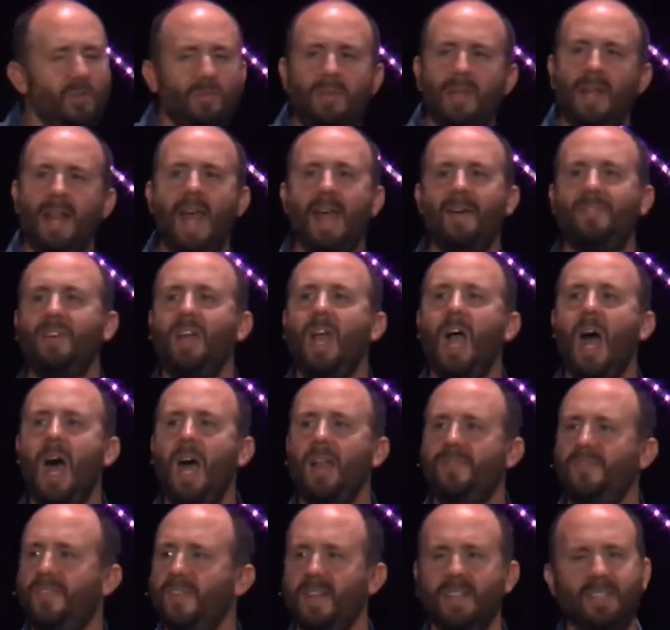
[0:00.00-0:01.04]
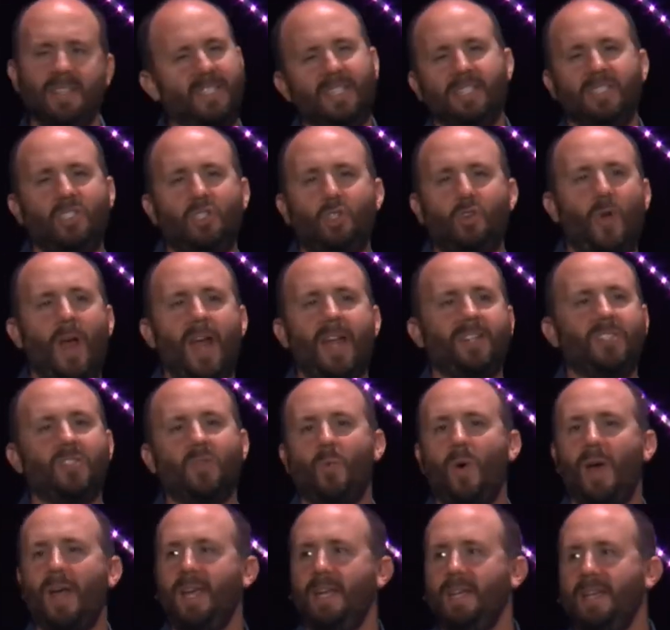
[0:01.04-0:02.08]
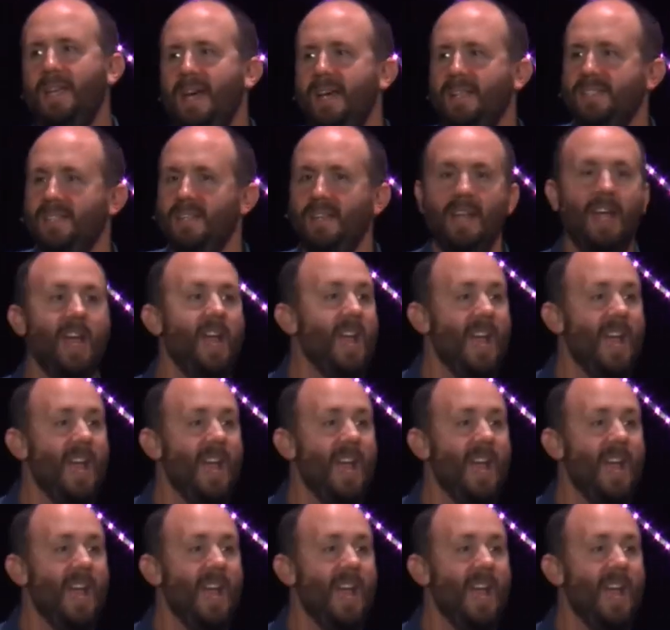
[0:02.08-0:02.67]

can have confidence, and it's strange the way he does it.